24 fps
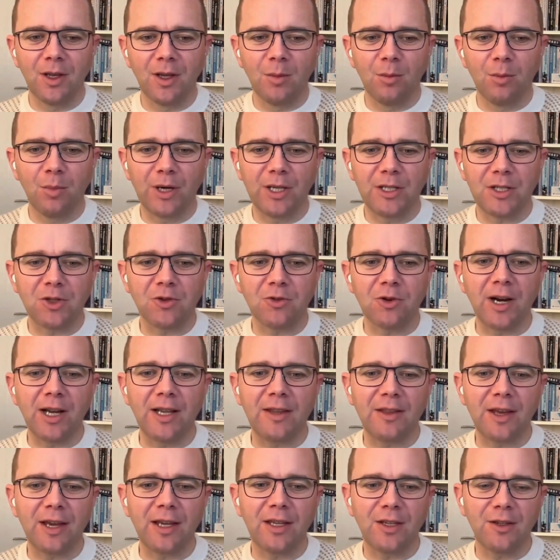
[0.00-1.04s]
But it's great
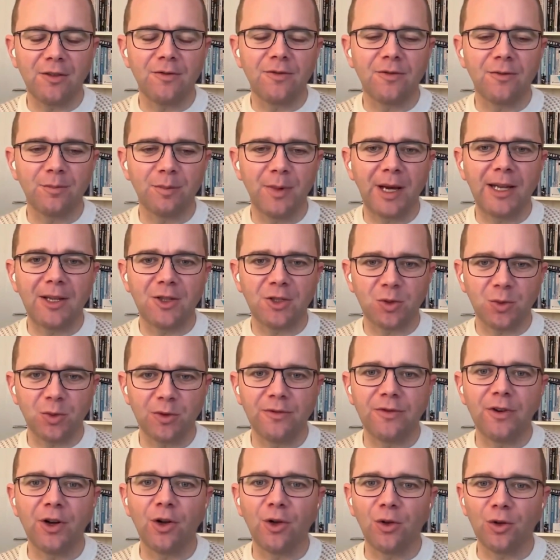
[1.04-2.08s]
that you've managed to
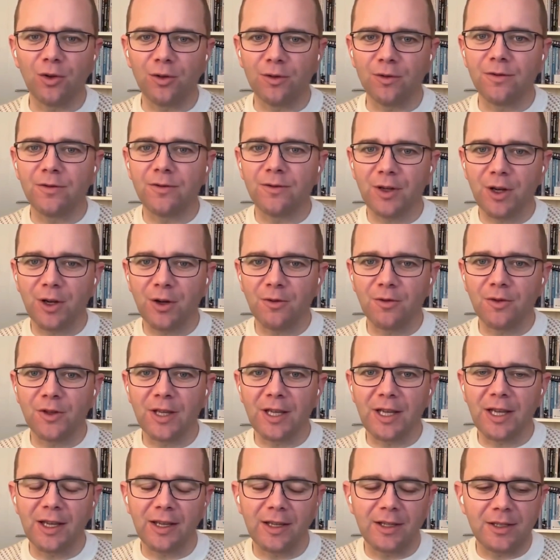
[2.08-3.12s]
evolve over the
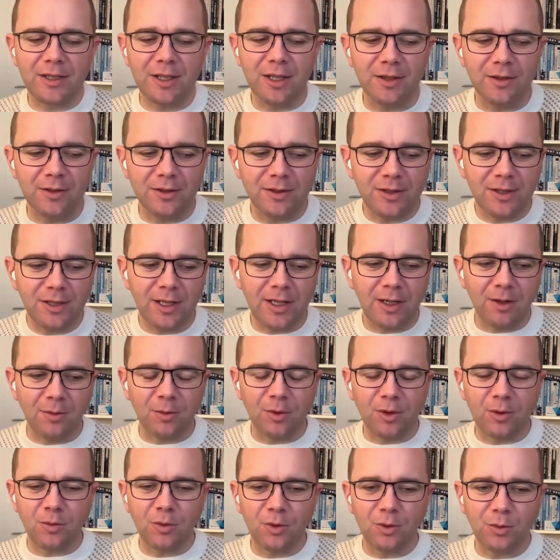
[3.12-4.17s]
years, and
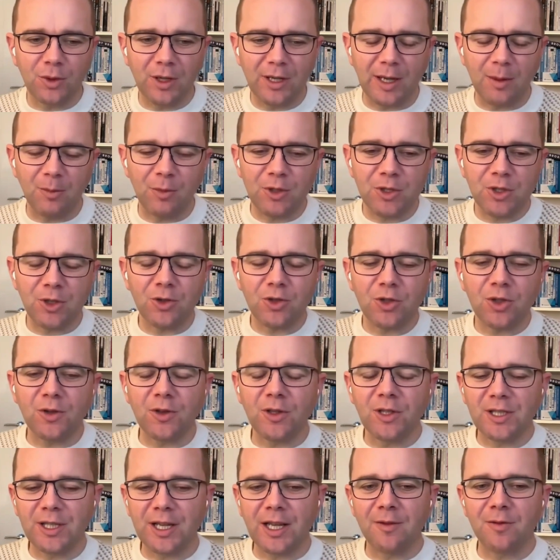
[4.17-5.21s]
we'll touch on the
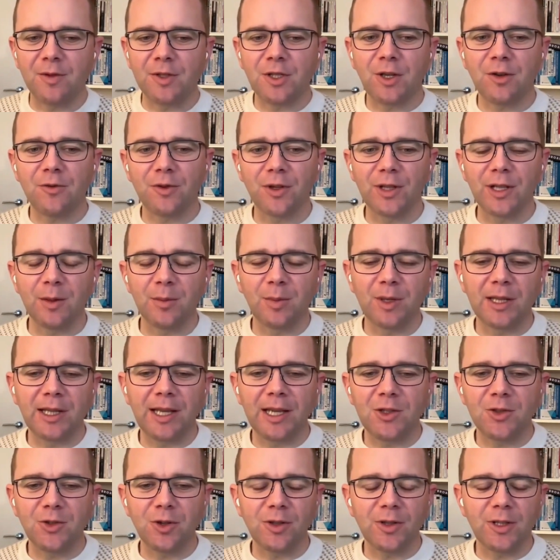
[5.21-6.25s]
service offering a little bit
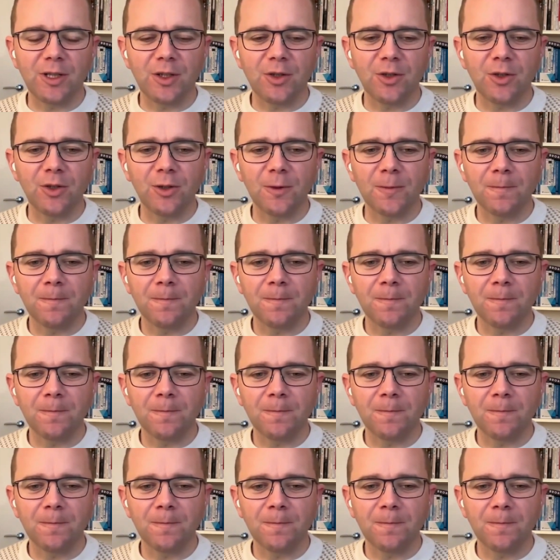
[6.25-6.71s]
later on the call.